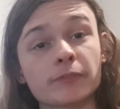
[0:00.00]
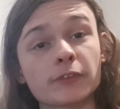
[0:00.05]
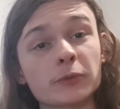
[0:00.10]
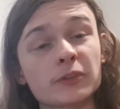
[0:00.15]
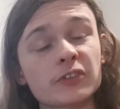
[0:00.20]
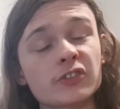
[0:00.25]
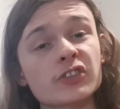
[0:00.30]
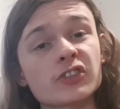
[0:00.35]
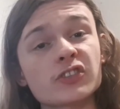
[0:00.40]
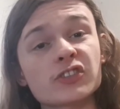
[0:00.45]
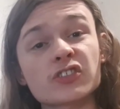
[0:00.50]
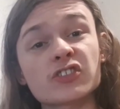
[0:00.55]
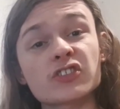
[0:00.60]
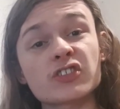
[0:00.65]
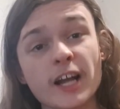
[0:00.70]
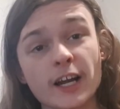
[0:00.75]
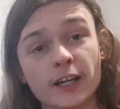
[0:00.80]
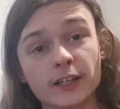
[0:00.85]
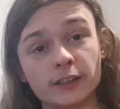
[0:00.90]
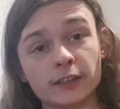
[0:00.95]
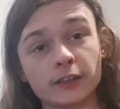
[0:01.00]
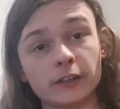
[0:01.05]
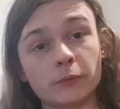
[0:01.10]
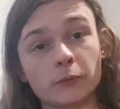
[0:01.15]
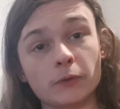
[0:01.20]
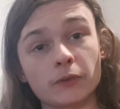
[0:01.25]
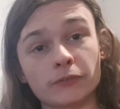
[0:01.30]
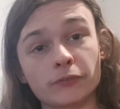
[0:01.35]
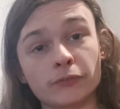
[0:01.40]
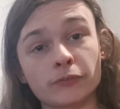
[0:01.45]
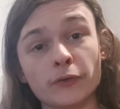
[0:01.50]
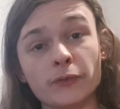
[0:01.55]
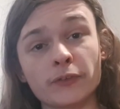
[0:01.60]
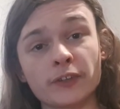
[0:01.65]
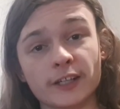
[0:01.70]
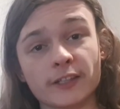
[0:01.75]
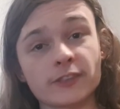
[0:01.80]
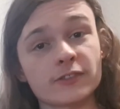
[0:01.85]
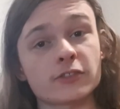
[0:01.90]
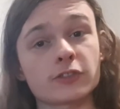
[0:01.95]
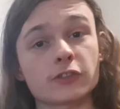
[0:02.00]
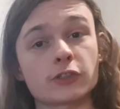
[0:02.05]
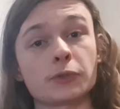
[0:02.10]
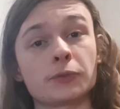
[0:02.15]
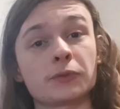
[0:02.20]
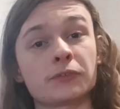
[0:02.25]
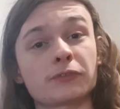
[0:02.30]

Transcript: which does exactly what the phone cases do,